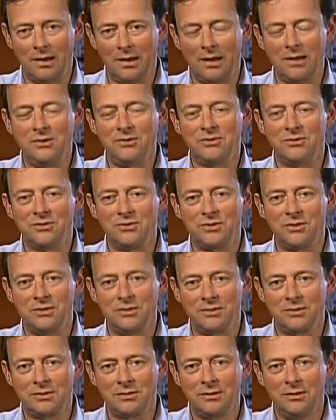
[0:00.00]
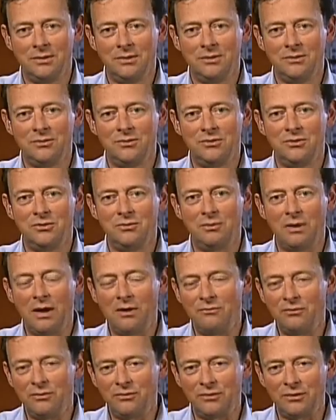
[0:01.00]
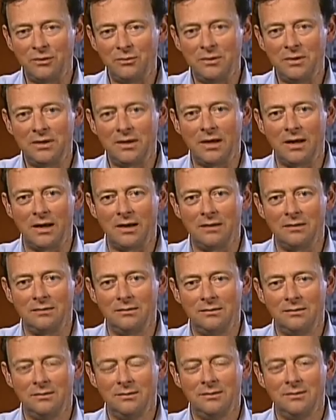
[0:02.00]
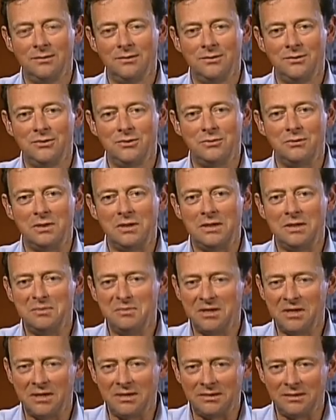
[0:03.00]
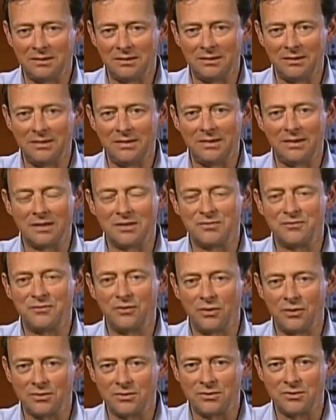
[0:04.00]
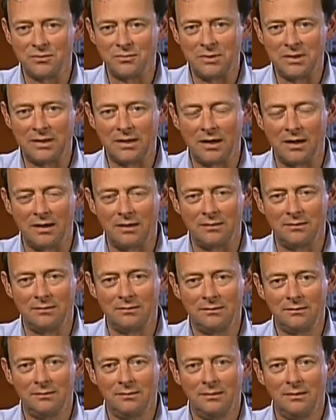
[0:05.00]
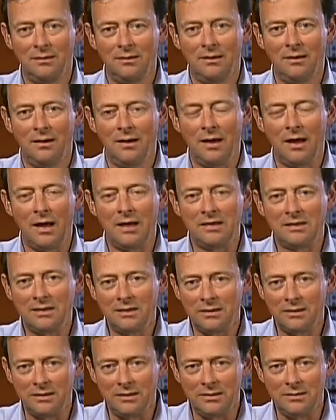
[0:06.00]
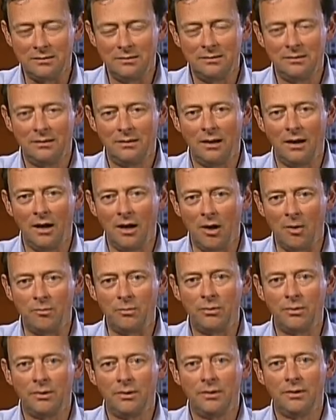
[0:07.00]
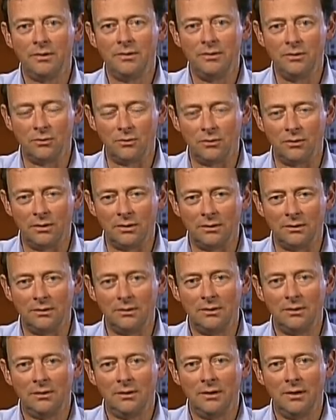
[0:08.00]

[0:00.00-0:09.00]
agencies to do everything we can to eliminate the leak as fast as we can and clean up the oil.